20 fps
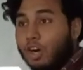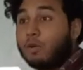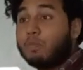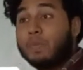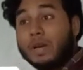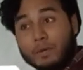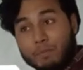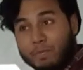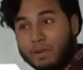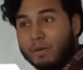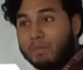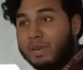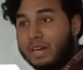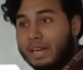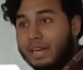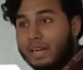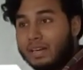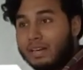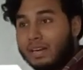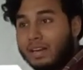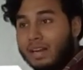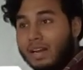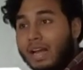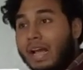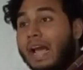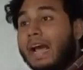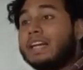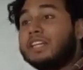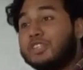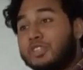or beat per minute
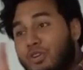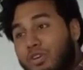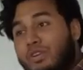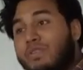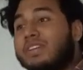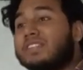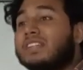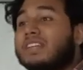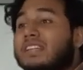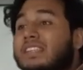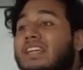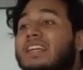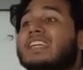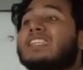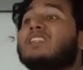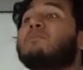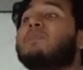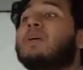and show you as a result as a